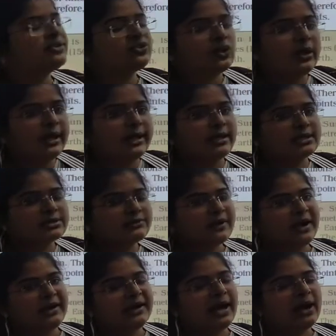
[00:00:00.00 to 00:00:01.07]
So let us
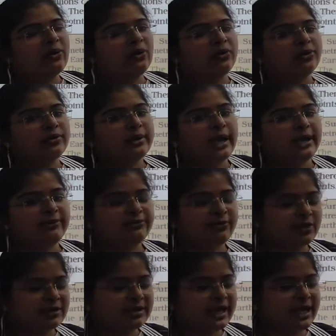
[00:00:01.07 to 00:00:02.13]
find out. and
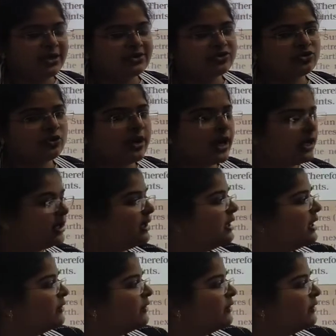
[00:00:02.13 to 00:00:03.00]
for that student